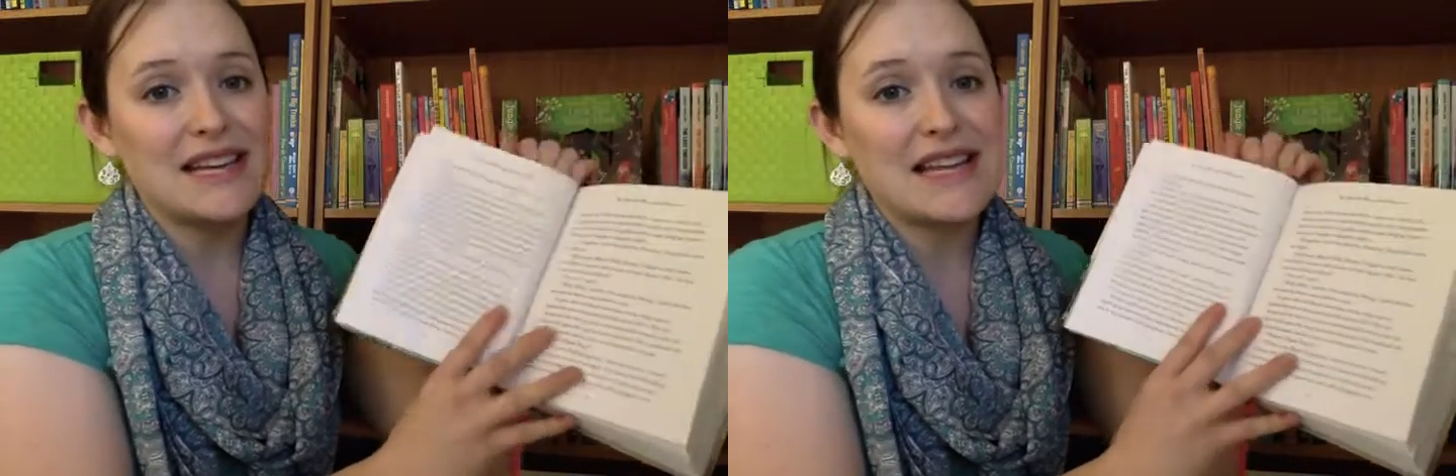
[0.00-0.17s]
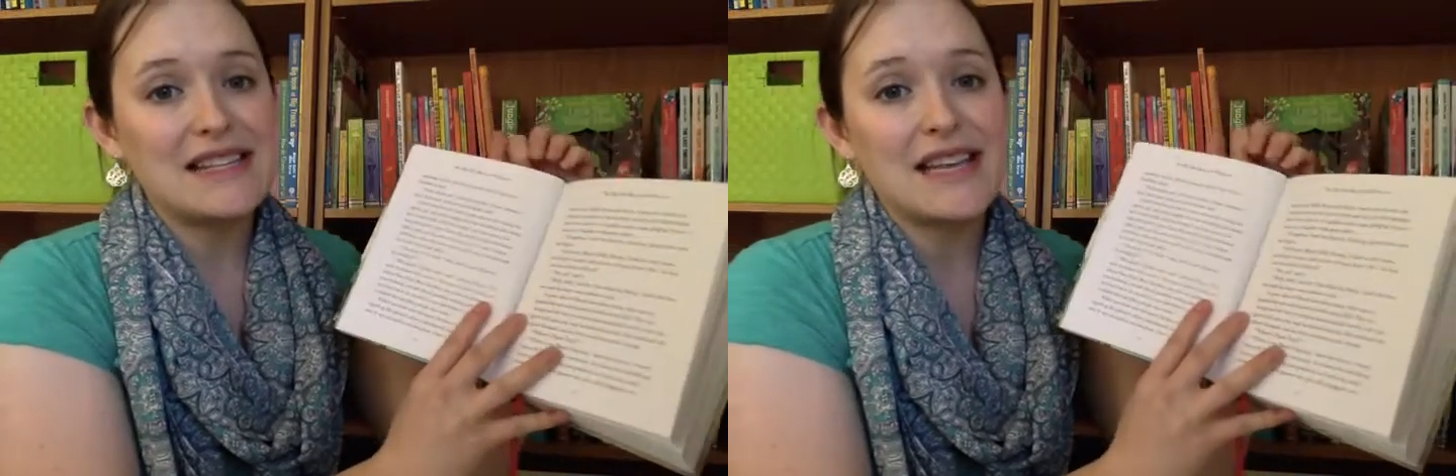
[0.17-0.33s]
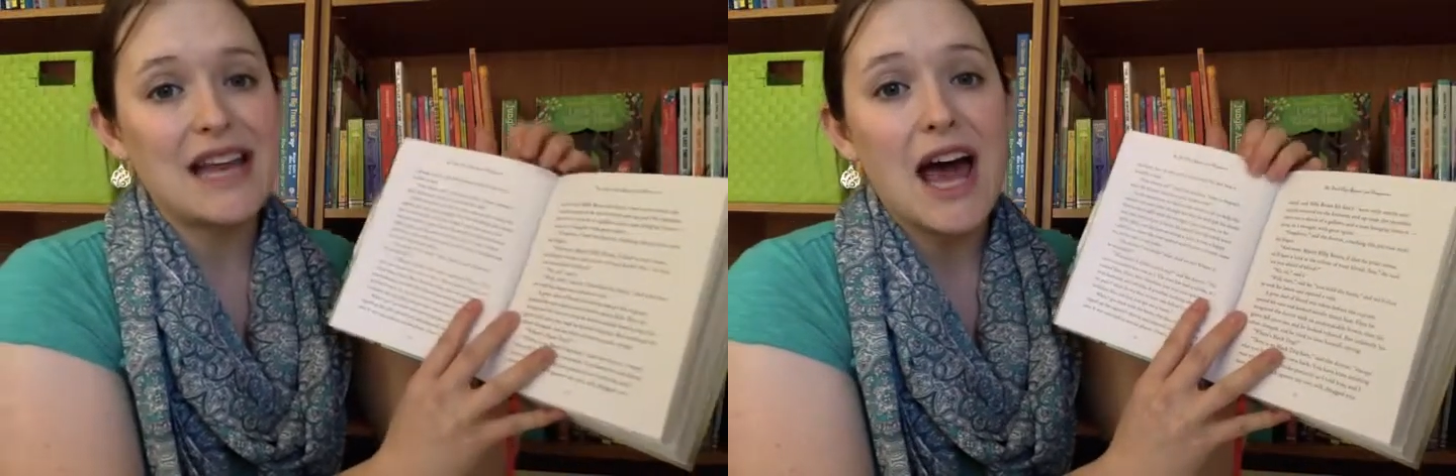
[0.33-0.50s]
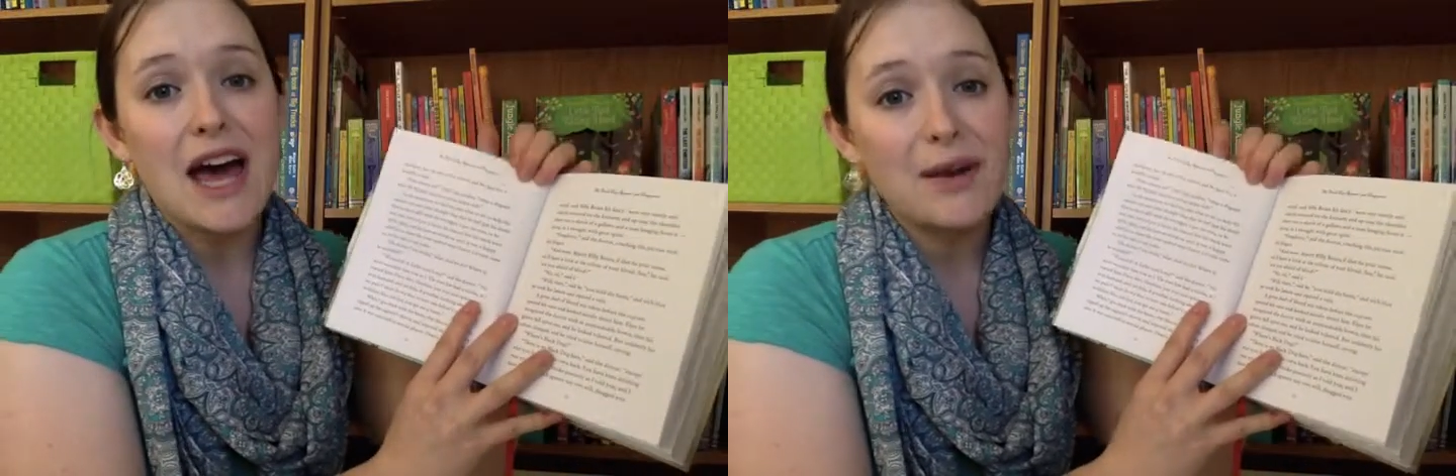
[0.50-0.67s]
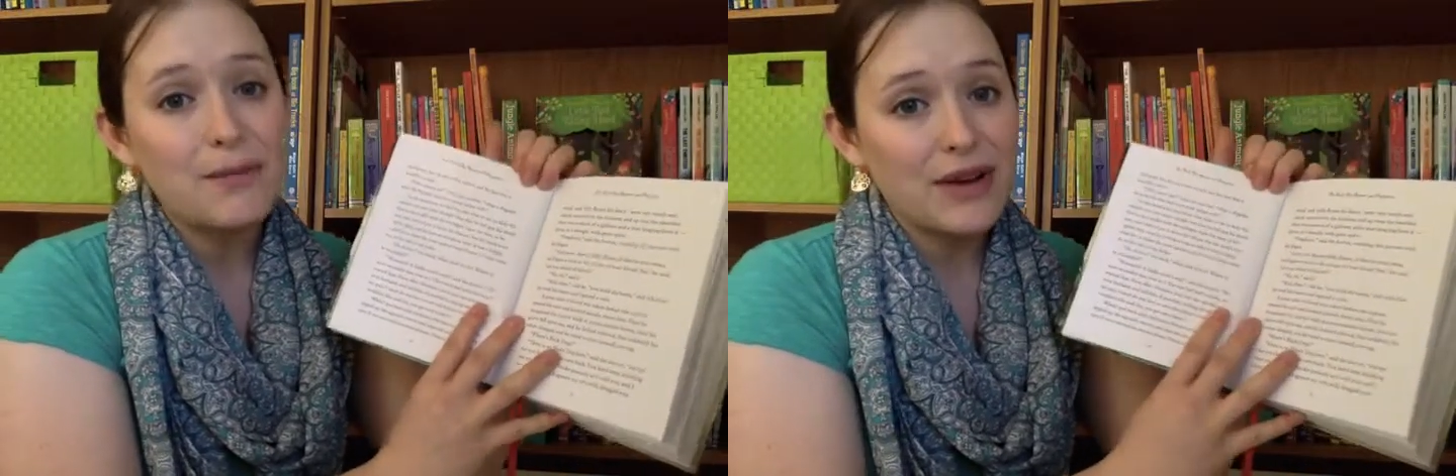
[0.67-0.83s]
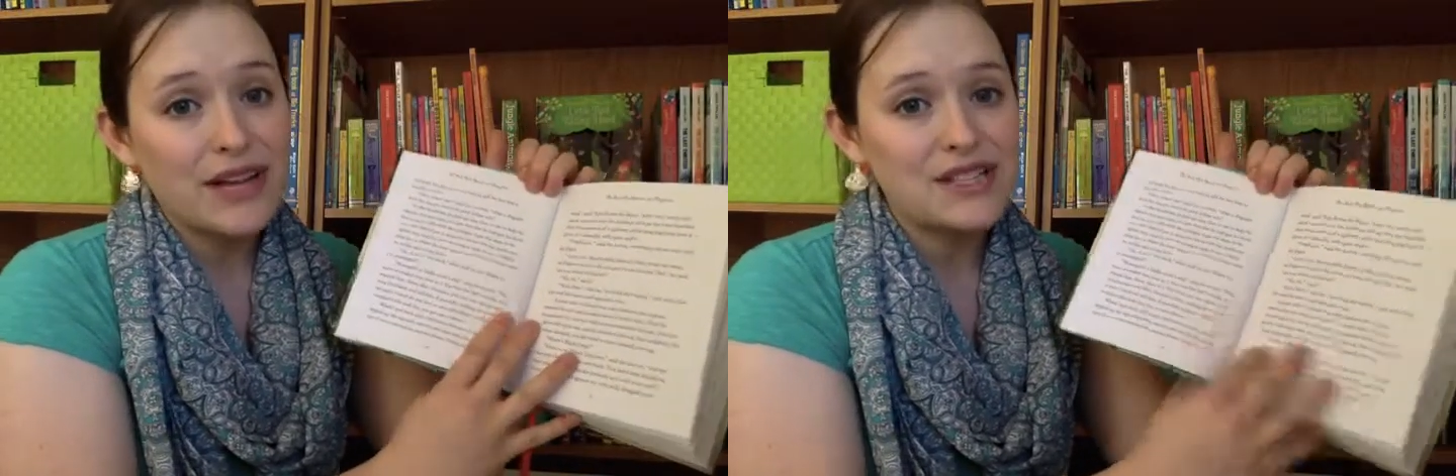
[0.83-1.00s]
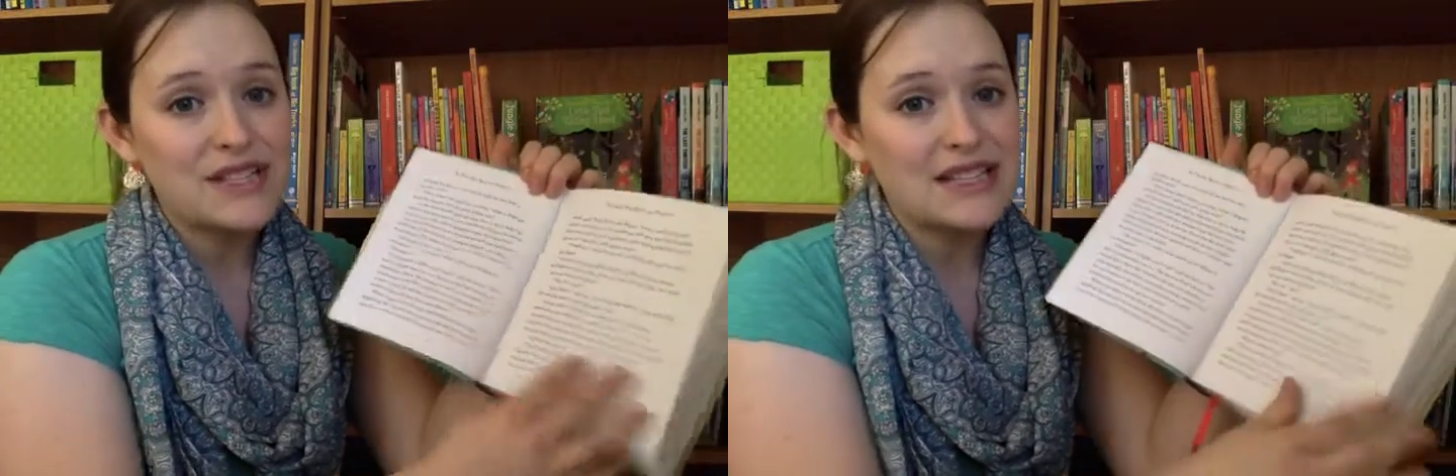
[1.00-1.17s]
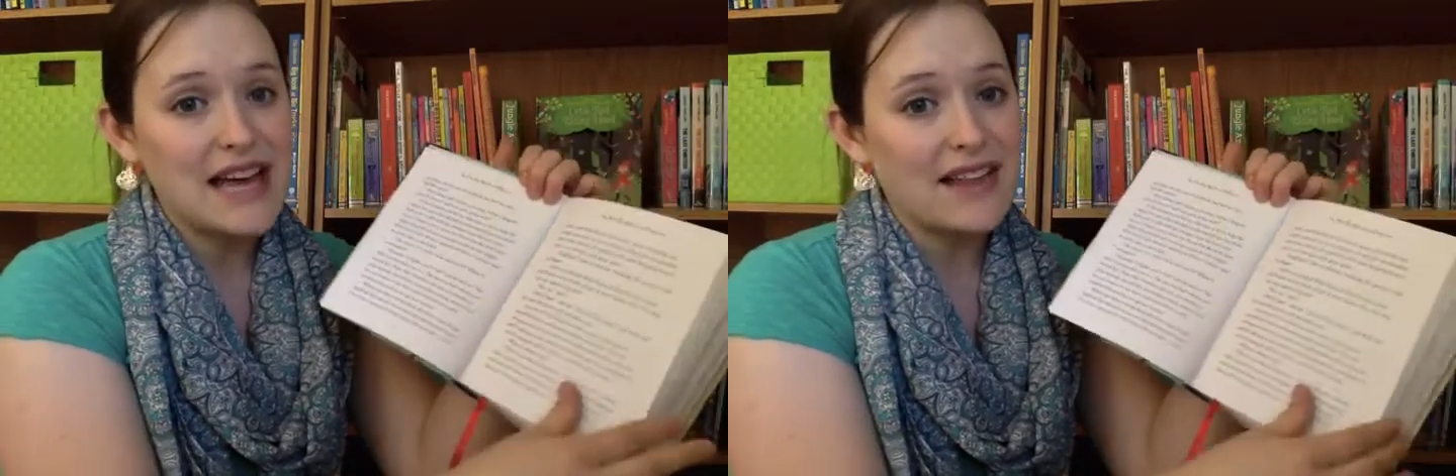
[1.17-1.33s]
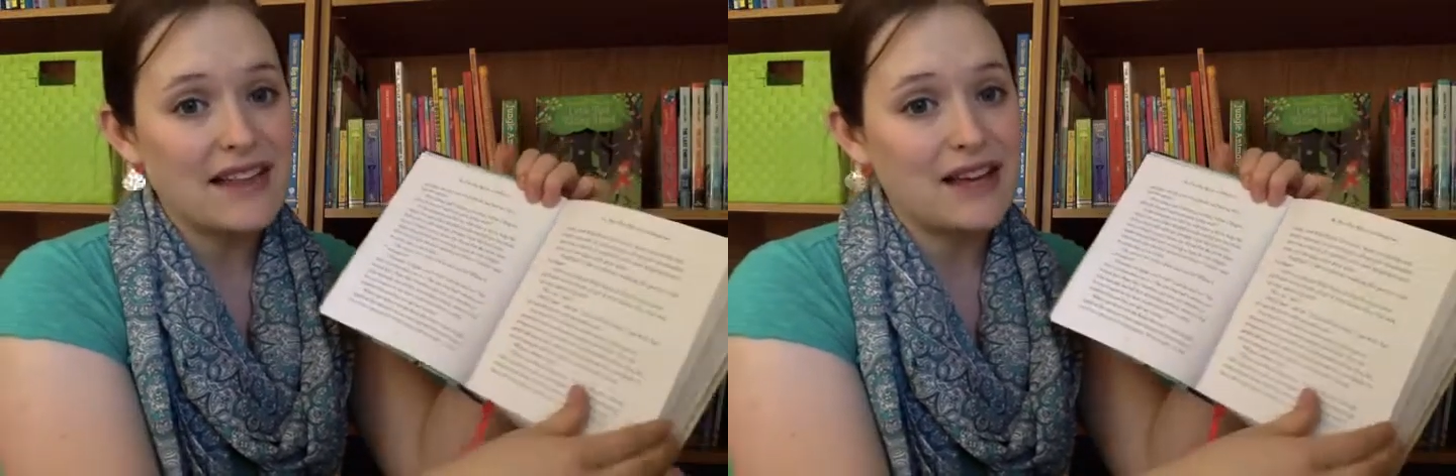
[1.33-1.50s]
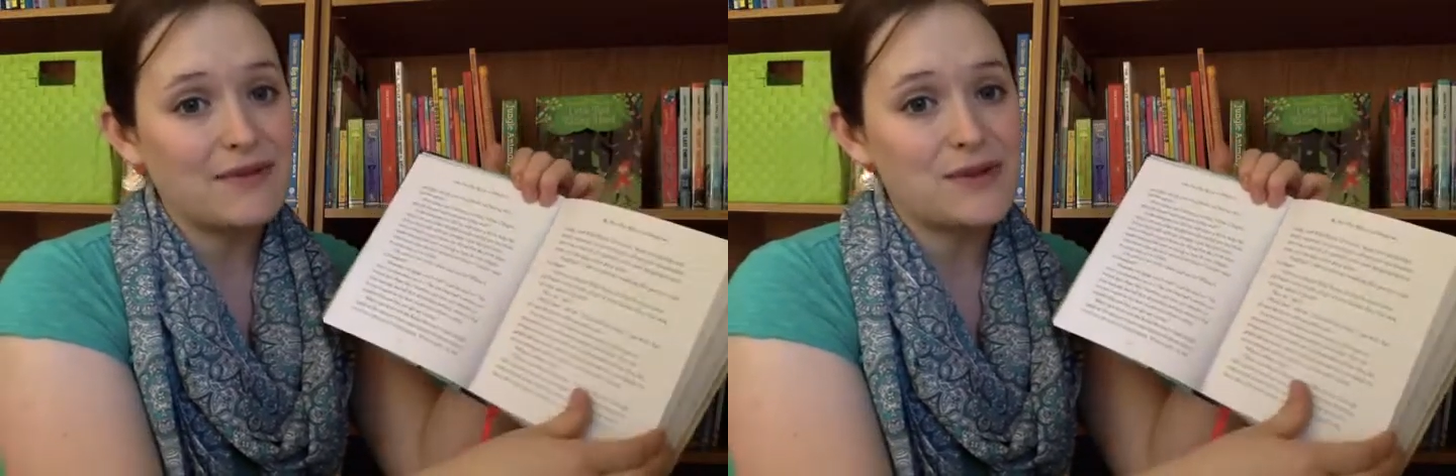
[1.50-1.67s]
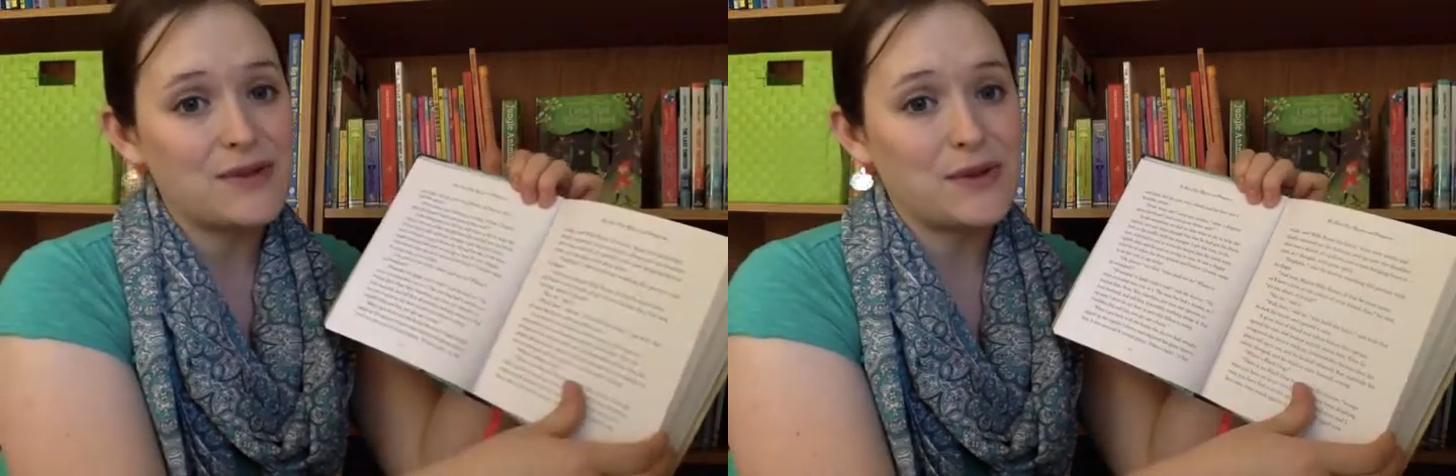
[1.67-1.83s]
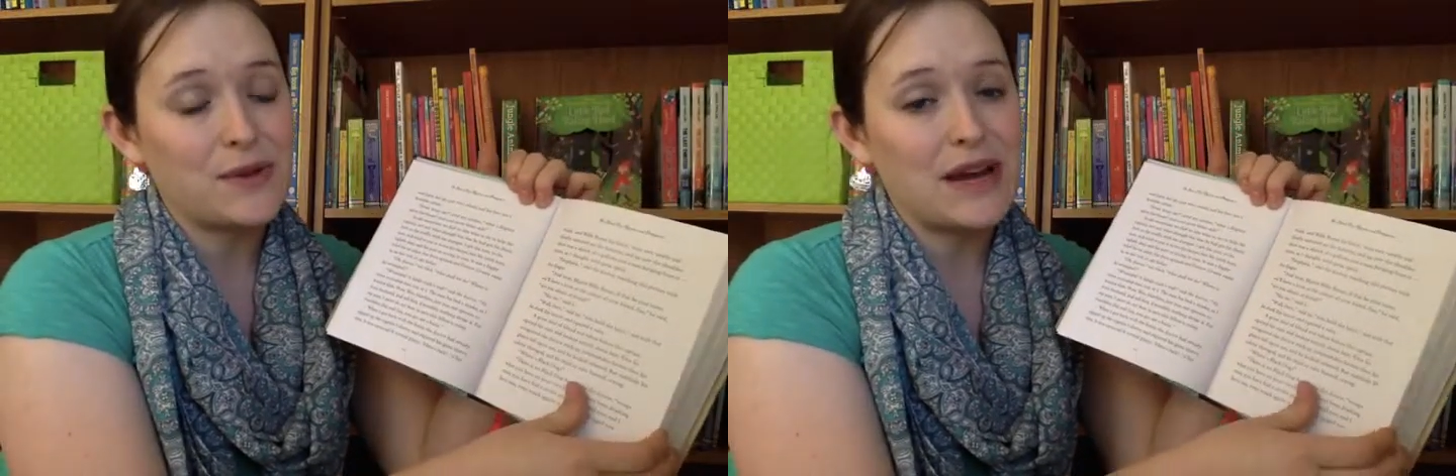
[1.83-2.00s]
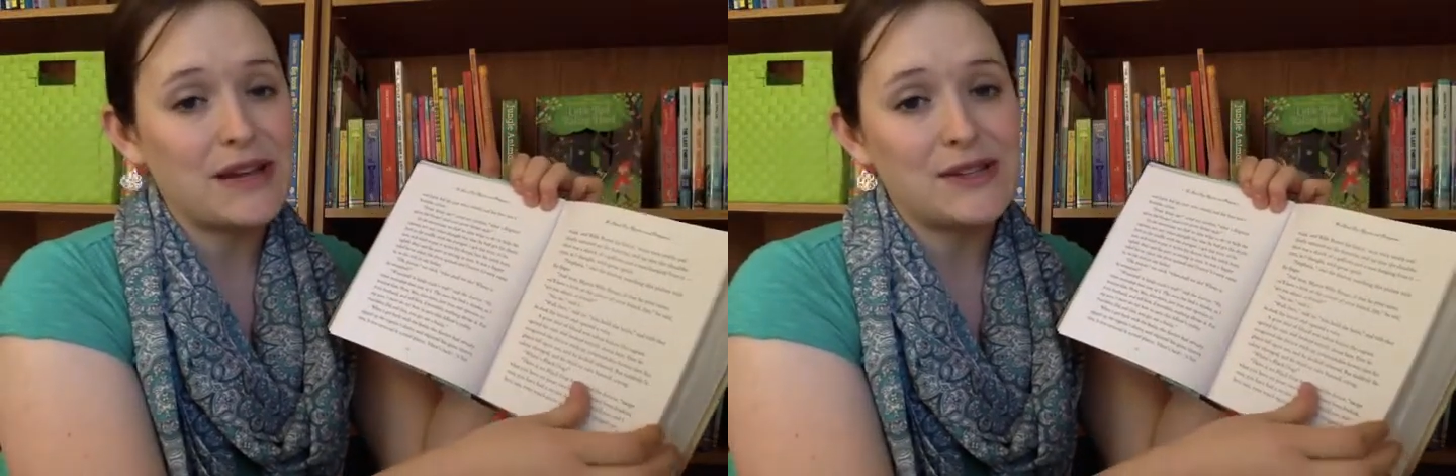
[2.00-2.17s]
It's an unabridged telling of the story,